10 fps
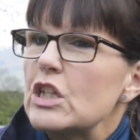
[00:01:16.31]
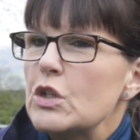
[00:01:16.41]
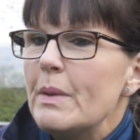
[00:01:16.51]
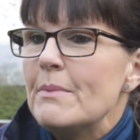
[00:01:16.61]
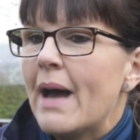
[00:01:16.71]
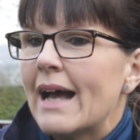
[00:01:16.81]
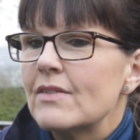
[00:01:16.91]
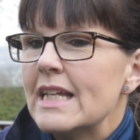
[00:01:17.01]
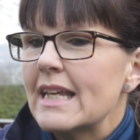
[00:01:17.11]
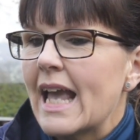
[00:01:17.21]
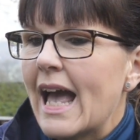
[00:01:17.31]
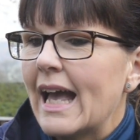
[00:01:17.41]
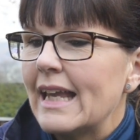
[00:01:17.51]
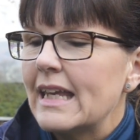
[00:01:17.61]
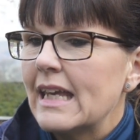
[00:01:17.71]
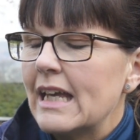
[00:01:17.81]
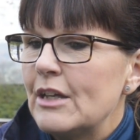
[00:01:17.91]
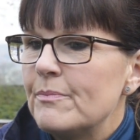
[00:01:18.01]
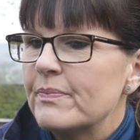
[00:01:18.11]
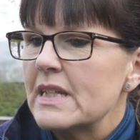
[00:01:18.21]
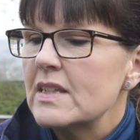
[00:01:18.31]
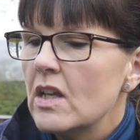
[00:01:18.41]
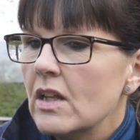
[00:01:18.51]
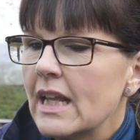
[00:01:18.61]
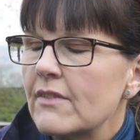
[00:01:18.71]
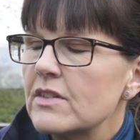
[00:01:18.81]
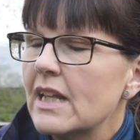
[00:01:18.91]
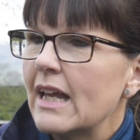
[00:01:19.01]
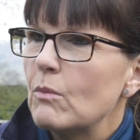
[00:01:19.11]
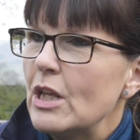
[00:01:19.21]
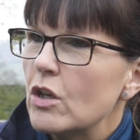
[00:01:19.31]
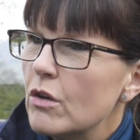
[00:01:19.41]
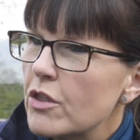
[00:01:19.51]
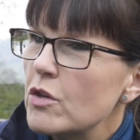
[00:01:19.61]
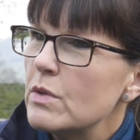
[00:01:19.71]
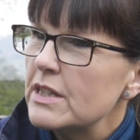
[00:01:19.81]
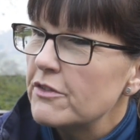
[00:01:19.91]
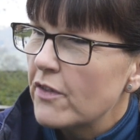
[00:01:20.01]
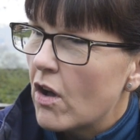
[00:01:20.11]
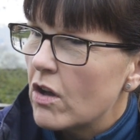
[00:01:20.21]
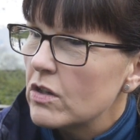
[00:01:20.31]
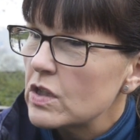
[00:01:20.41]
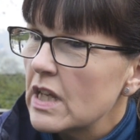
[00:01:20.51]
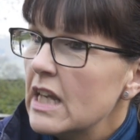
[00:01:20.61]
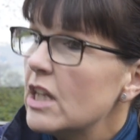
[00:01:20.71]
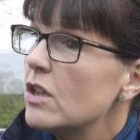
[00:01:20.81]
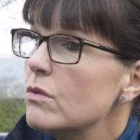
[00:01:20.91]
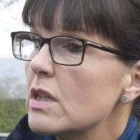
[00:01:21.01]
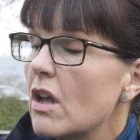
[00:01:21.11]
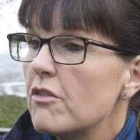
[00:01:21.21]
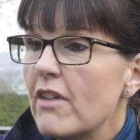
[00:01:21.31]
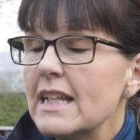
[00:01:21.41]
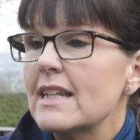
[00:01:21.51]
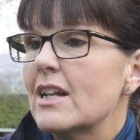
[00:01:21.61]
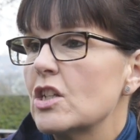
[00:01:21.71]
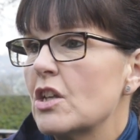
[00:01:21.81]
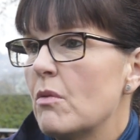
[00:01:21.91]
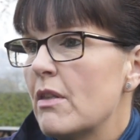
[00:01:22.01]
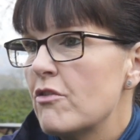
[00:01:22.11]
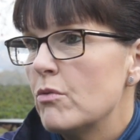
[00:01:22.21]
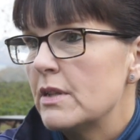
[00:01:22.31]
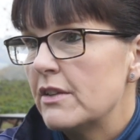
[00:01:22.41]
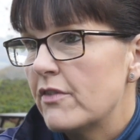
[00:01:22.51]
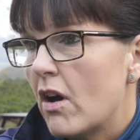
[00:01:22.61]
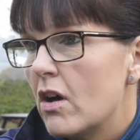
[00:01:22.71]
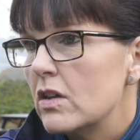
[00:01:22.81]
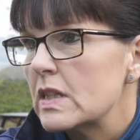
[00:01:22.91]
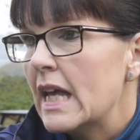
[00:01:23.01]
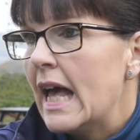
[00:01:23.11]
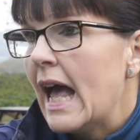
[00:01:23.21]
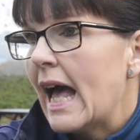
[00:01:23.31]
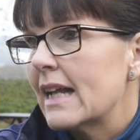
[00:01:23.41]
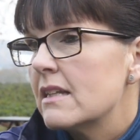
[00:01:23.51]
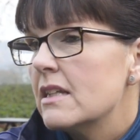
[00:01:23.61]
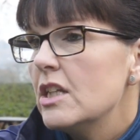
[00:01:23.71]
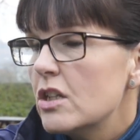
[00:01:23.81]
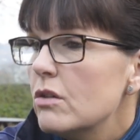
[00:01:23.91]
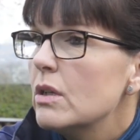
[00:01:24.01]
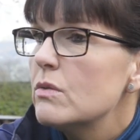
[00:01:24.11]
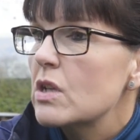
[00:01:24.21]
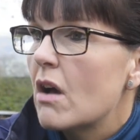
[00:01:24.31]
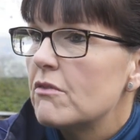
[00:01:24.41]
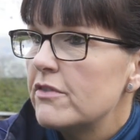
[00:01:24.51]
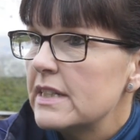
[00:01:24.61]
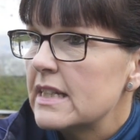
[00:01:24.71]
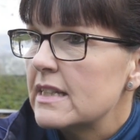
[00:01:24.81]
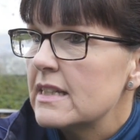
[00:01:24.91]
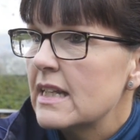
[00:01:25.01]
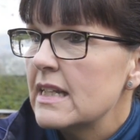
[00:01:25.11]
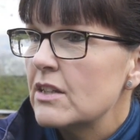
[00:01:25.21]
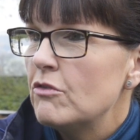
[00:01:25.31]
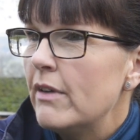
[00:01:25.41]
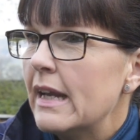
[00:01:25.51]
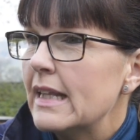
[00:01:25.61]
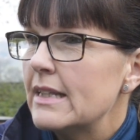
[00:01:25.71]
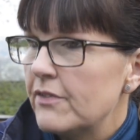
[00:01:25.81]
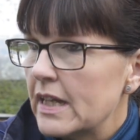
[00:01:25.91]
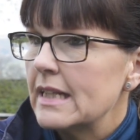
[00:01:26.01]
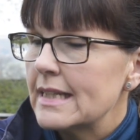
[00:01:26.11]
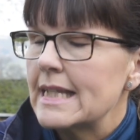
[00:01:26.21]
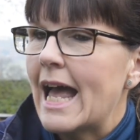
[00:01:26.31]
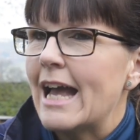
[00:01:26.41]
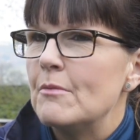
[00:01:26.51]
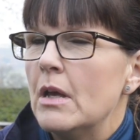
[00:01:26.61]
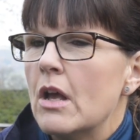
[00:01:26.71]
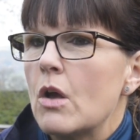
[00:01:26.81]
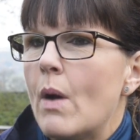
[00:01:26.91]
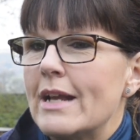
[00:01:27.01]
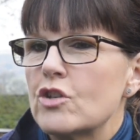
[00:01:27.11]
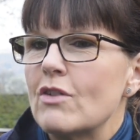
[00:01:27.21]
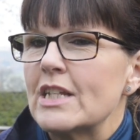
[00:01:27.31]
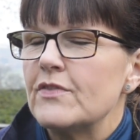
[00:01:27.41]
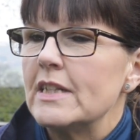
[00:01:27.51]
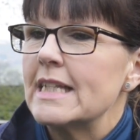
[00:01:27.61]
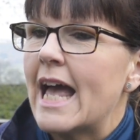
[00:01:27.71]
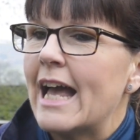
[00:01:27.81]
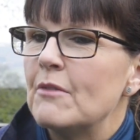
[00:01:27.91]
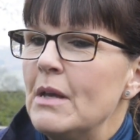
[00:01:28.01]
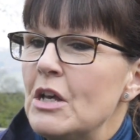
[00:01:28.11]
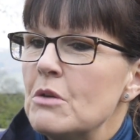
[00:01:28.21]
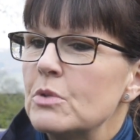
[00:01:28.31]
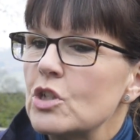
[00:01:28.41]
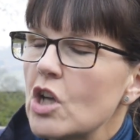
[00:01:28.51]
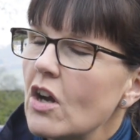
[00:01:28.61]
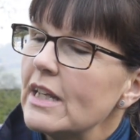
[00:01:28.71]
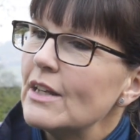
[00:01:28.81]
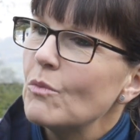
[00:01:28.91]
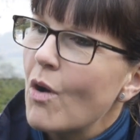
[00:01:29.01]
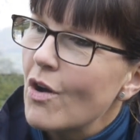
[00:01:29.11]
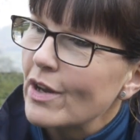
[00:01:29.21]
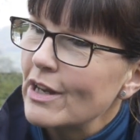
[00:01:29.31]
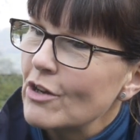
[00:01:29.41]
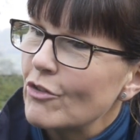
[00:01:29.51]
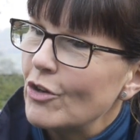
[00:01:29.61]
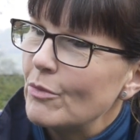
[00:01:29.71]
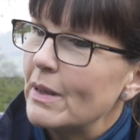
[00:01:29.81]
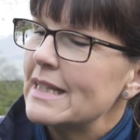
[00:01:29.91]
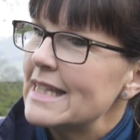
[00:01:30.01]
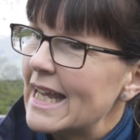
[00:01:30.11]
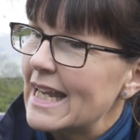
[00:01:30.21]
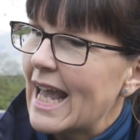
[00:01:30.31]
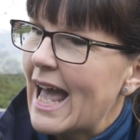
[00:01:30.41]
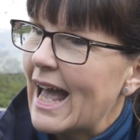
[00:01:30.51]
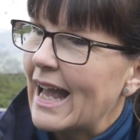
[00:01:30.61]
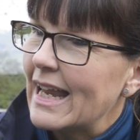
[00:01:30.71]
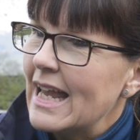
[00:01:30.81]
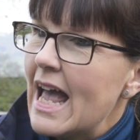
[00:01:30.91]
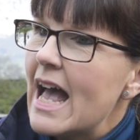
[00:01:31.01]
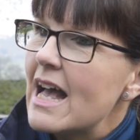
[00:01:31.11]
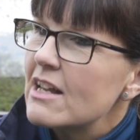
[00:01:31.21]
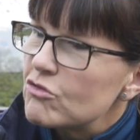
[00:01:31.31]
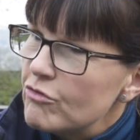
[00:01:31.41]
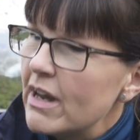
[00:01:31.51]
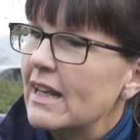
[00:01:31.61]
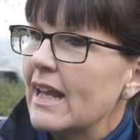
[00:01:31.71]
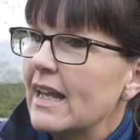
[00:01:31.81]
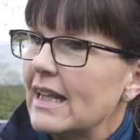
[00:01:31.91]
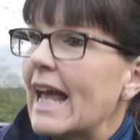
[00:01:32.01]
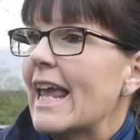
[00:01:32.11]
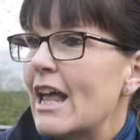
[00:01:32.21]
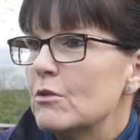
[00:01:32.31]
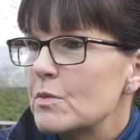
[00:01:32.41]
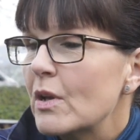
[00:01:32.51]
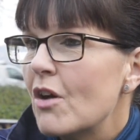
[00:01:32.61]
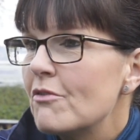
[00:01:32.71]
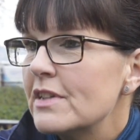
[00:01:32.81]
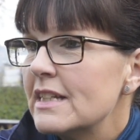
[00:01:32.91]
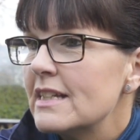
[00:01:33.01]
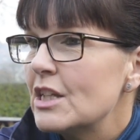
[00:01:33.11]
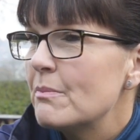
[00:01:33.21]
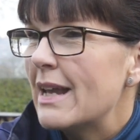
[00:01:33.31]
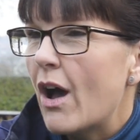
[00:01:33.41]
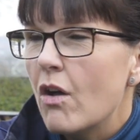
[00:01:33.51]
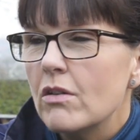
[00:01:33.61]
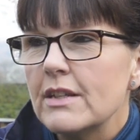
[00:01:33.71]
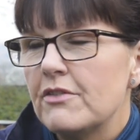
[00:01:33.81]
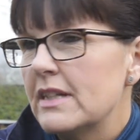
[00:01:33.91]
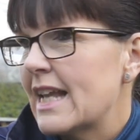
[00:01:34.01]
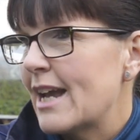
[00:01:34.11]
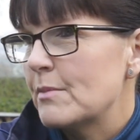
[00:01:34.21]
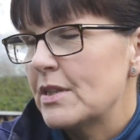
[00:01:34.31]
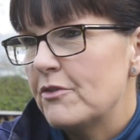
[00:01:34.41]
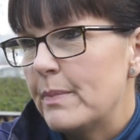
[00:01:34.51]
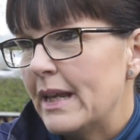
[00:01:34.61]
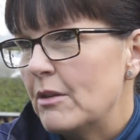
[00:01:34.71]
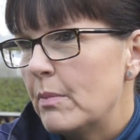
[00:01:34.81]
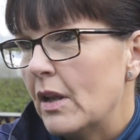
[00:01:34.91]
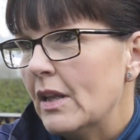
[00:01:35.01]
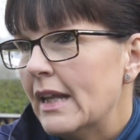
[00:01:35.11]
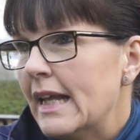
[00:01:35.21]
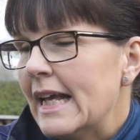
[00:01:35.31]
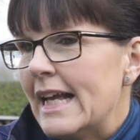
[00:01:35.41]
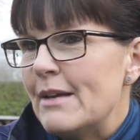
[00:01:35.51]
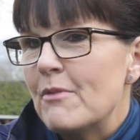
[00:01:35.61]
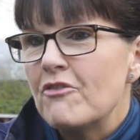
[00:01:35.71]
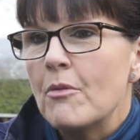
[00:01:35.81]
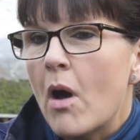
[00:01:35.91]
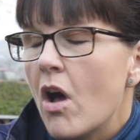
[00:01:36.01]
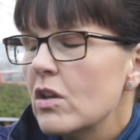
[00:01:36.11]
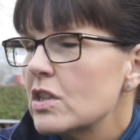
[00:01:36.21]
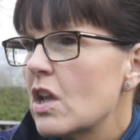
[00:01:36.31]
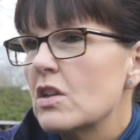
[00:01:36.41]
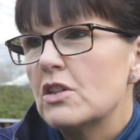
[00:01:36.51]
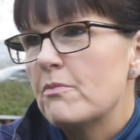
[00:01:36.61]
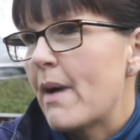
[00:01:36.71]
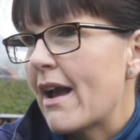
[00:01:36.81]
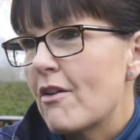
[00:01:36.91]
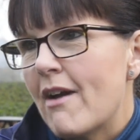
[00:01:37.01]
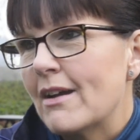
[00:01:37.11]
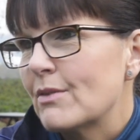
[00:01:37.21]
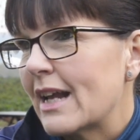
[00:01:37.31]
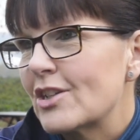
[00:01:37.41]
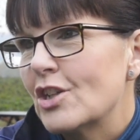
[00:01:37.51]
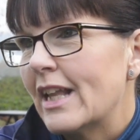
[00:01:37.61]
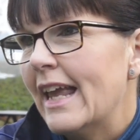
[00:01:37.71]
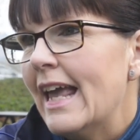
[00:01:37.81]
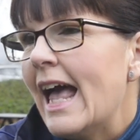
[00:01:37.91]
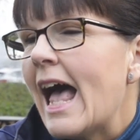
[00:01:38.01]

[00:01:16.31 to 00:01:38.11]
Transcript: So being part of Take a Hike, um, certainly after like when you go through a divorce, you lose a lot of friends actually going through a divorce loss and you do lose confidence and it's a really difficult time quite a stressful time but joining a walking group and take a hike has really like helped my confidence, given me all different types of people um, from all sorts of background actually.